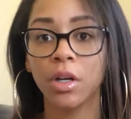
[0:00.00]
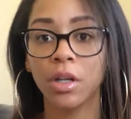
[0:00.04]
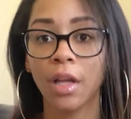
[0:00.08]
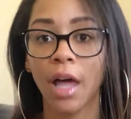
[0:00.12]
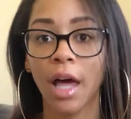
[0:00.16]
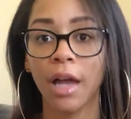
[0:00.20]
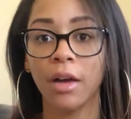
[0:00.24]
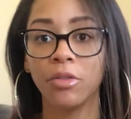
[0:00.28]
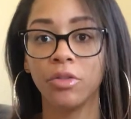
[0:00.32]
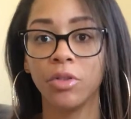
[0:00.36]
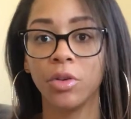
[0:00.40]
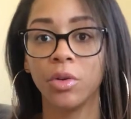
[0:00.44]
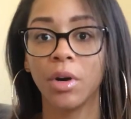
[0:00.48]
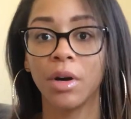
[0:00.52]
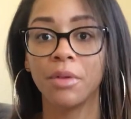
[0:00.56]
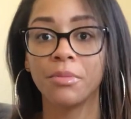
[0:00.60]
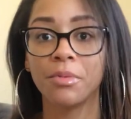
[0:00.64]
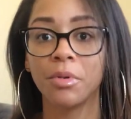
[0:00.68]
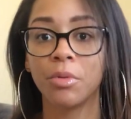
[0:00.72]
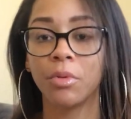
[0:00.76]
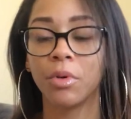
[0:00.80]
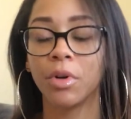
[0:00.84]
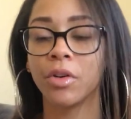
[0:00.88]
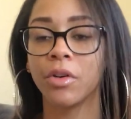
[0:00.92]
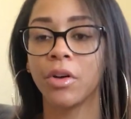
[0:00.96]
a lot of you have
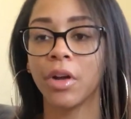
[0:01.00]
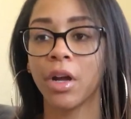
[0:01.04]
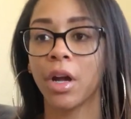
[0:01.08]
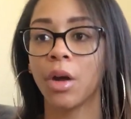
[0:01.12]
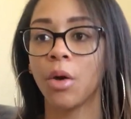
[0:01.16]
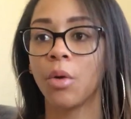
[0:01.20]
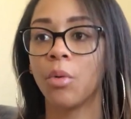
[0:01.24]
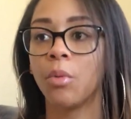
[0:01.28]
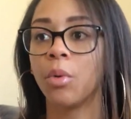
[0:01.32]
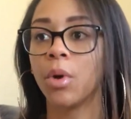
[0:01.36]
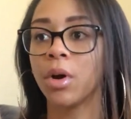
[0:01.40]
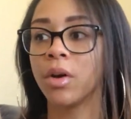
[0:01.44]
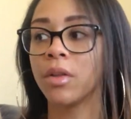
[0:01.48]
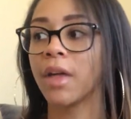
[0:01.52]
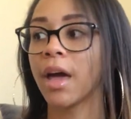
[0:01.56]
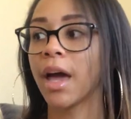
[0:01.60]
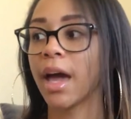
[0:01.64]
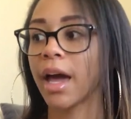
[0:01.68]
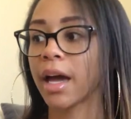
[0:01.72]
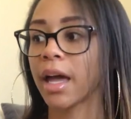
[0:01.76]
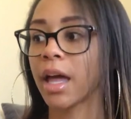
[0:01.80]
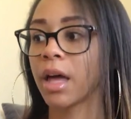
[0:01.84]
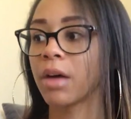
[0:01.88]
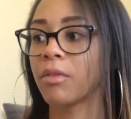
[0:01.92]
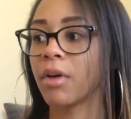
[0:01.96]
been wondering where the
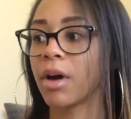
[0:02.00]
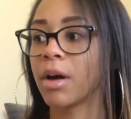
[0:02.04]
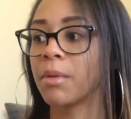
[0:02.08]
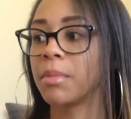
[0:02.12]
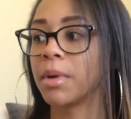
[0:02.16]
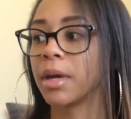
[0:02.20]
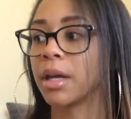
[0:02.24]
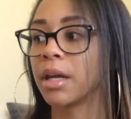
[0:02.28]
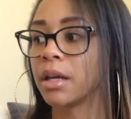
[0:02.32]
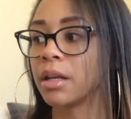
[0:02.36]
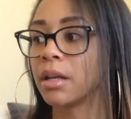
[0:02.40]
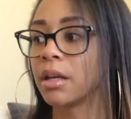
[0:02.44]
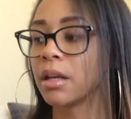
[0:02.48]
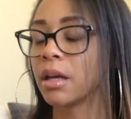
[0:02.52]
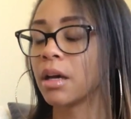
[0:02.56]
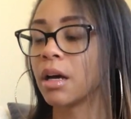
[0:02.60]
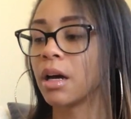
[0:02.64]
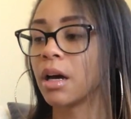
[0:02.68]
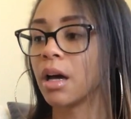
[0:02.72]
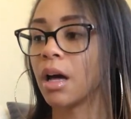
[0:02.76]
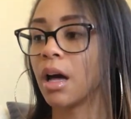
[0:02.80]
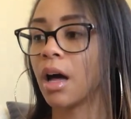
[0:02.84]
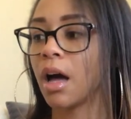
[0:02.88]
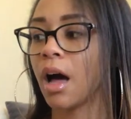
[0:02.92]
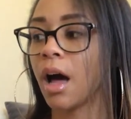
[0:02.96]
heck have I been?
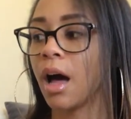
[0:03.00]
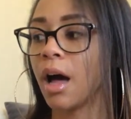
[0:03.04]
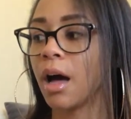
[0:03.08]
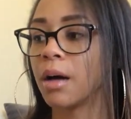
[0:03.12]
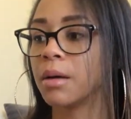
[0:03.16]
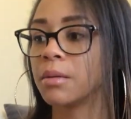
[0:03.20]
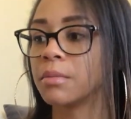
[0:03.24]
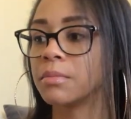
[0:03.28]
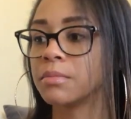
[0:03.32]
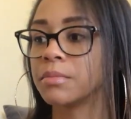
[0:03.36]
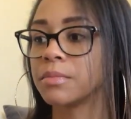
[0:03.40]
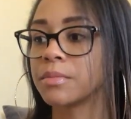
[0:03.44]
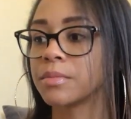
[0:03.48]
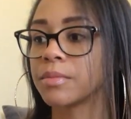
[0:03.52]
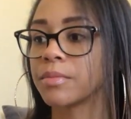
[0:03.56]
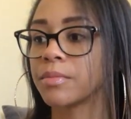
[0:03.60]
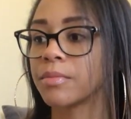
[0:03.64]
Um,